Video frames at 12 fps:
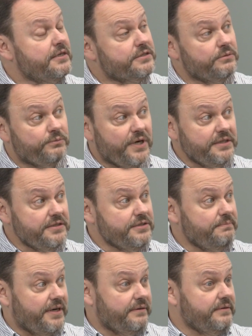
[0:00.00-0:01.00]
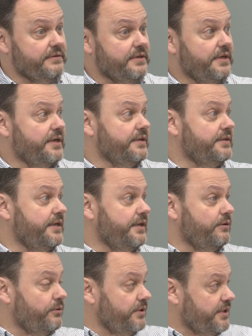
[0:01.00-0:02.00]
So once a month,
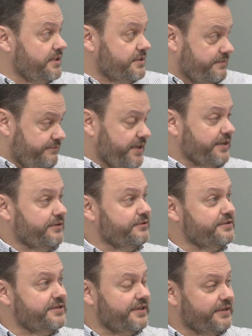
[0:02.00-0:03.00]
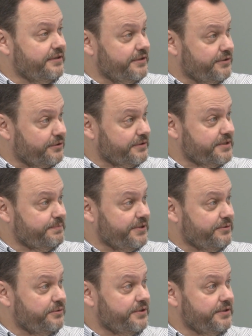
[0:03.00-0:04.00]
all these factors that Jon has been
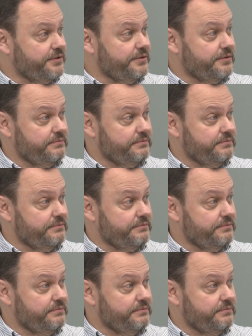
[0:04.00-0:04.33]
talking